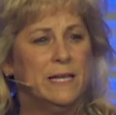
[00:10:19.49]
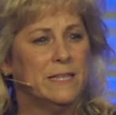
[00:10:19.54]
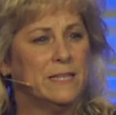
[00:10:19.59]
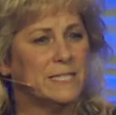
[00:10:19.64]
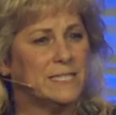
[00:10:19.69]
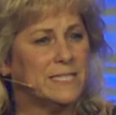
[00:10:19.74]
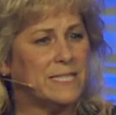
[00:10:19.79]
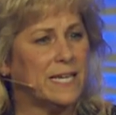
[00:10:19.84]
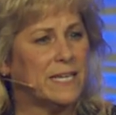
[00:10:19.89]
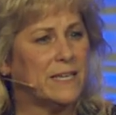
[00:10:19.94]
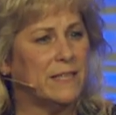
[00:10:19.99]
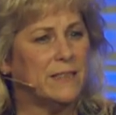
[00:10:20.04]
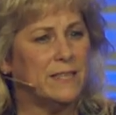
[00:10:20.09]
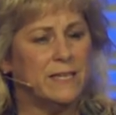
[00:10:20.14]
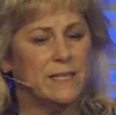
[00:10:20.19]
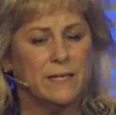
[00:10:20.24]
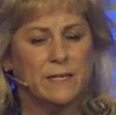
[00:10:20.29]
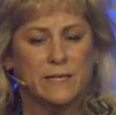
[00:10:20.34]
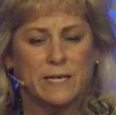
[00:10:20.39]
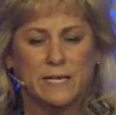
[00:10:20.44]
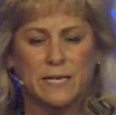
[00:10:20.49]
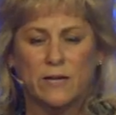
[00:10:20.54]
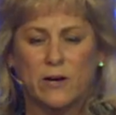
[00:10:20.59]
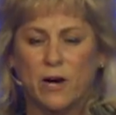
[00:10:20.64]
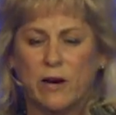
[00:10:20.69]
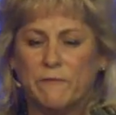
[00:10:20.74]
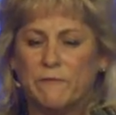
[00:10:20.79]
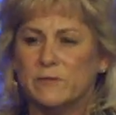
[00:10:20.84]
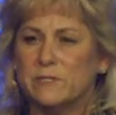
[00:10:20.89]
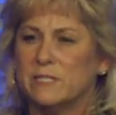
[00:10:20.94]
The second thing he
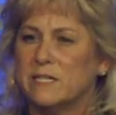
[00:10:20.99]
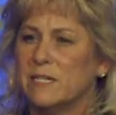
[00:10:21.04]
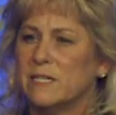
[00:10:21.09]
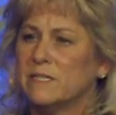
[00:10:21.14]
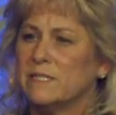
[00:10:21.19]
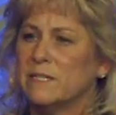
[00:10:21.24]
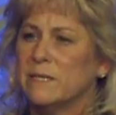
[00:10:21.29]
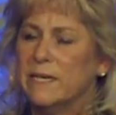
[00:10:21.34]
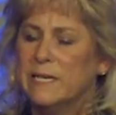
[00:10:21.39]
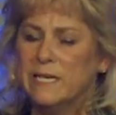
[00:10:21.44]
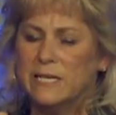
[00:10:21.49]
offers us